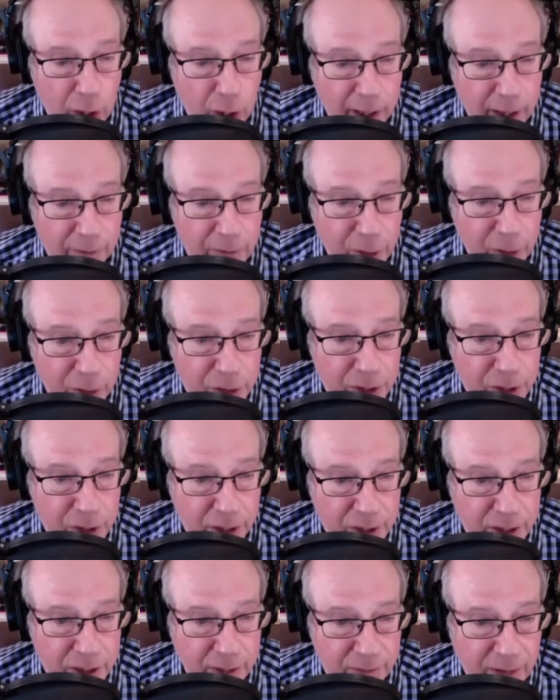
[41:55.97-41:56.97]
if you're
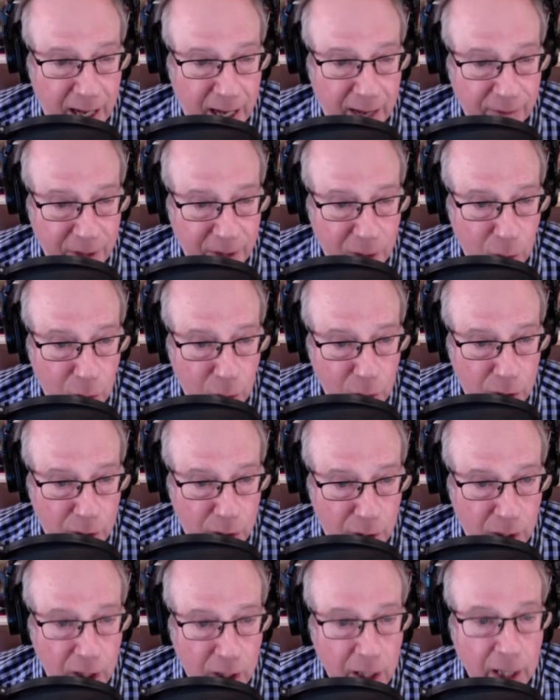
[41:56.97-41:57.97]
65 and
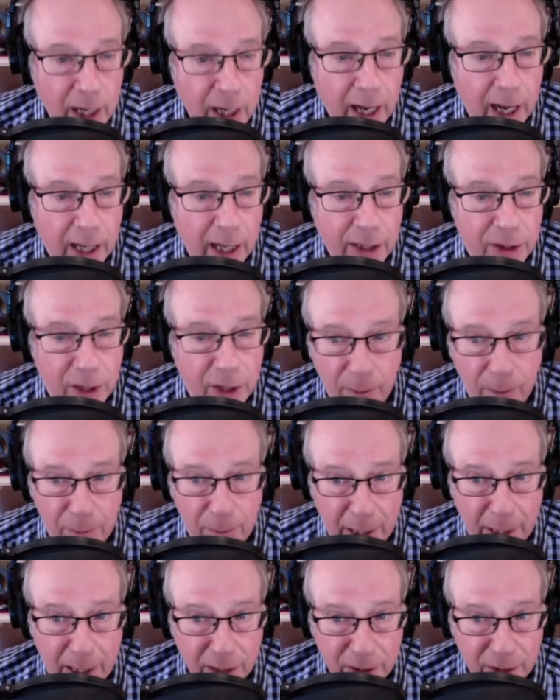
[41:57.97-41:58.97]
older
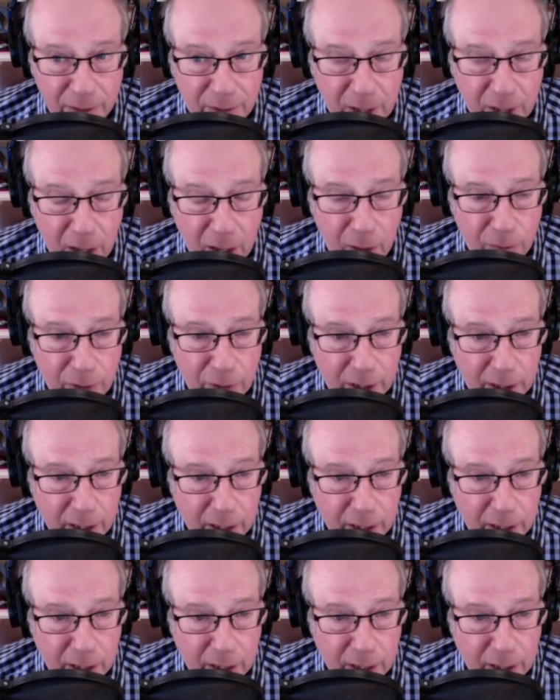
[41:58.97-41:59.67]
because of COVID.